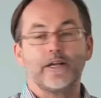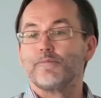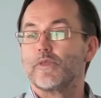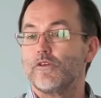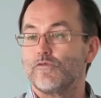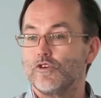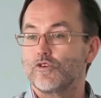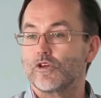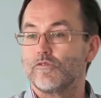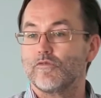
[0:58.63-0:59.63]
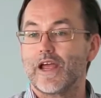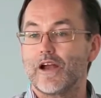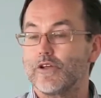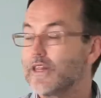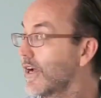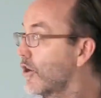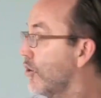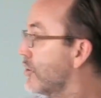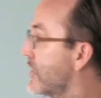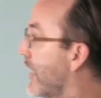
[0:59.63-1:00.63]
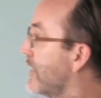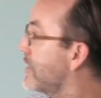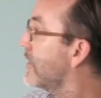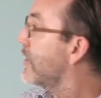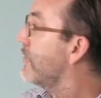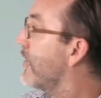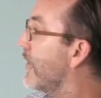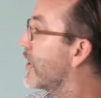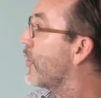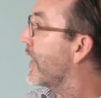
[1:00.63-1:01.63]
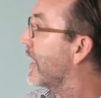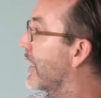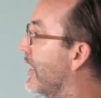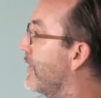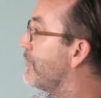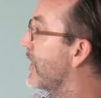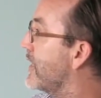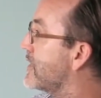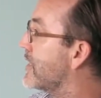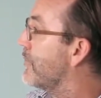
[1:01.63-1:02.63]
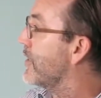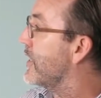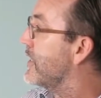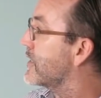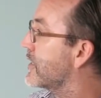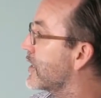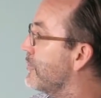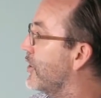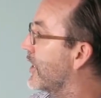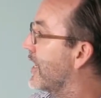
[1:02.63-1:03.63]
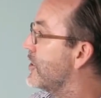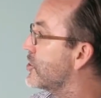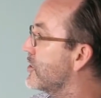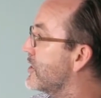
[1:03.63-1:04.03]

if you can vary that content very quickly in some of these communications,